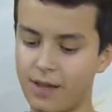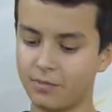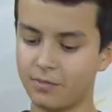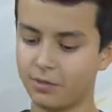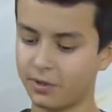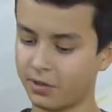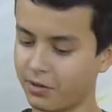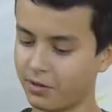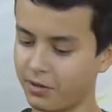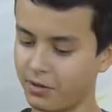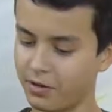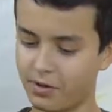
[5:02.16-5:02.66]
I'm
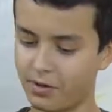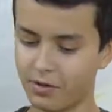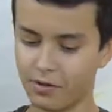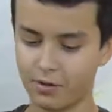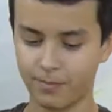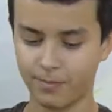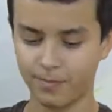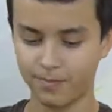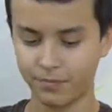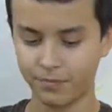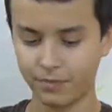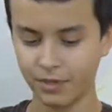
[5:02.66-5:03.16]
not going home.
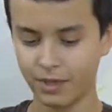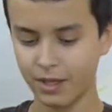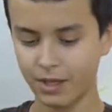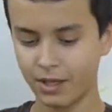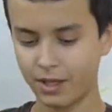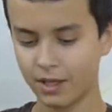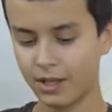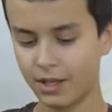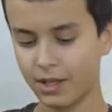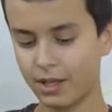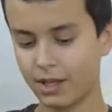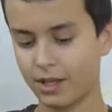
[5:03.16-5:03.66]

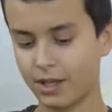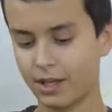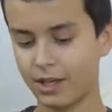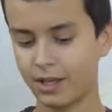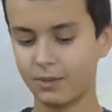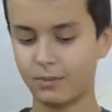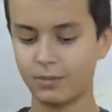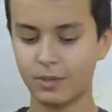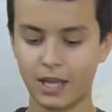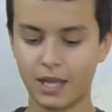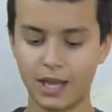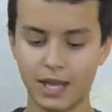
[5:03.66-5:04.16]

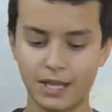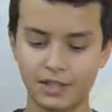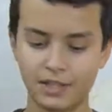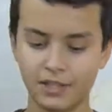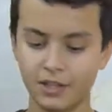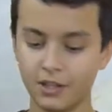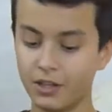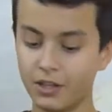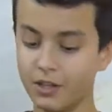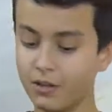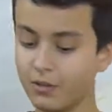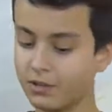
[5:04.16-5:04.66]
It has a
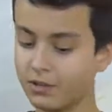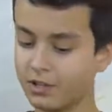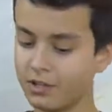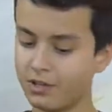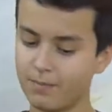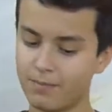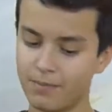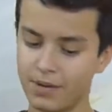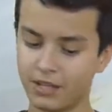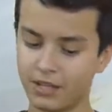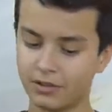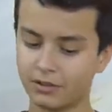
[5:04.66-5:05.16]
huge
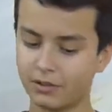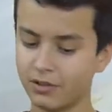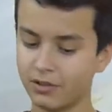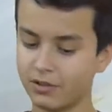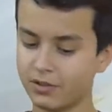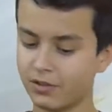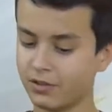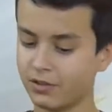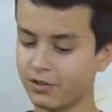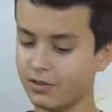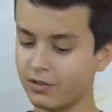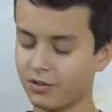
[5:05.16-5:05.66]
impact
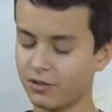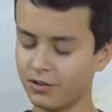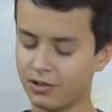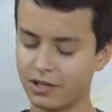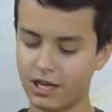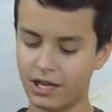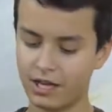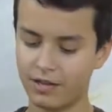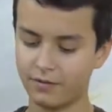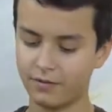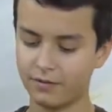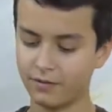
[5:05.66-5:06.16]
also in your
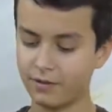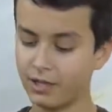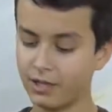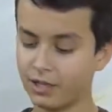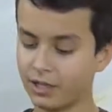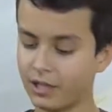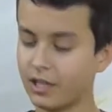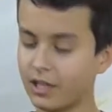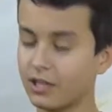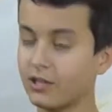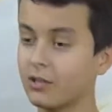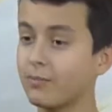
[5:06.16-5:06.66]
life.
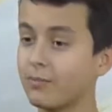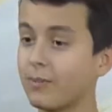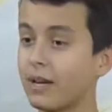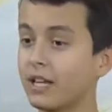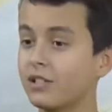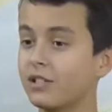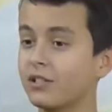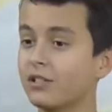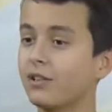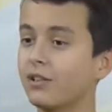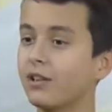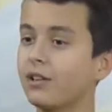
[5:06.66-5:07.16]
Can you
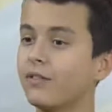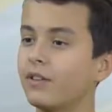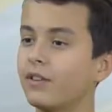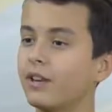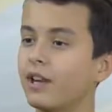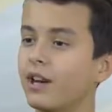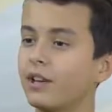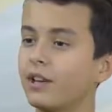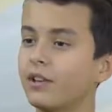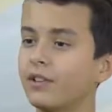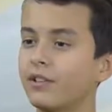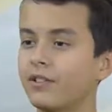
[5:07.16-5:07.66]
imagine to live in
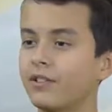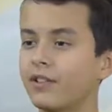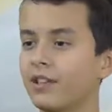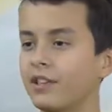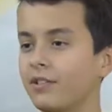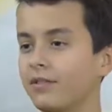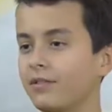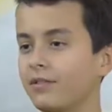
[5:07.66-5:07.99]
Hungary?